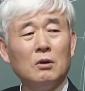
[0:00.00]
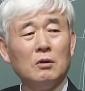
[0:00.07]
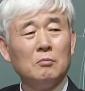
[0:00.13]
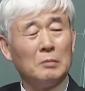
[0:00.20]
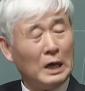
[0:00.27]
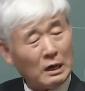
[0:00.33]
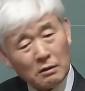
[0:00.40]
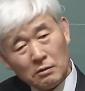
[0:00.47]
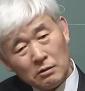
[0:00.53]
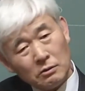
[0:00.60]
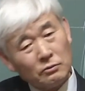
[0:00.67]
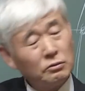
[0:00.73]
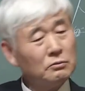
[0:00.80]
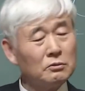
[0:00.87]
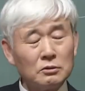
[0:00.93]

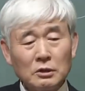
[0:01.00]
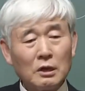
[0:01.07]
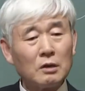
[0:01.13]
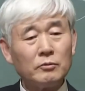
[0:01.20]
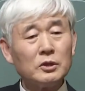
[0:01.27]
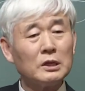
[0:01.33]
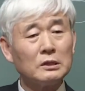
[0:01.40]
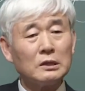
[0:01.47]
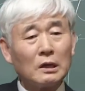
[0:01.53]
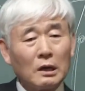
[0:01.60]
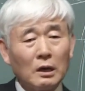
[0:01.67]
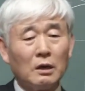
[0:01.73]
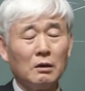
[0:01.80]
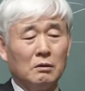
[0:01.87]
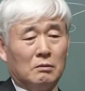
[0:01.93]
People who listen to
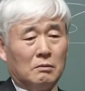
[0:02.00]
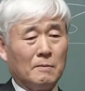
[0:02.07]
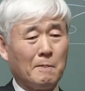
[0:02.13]
others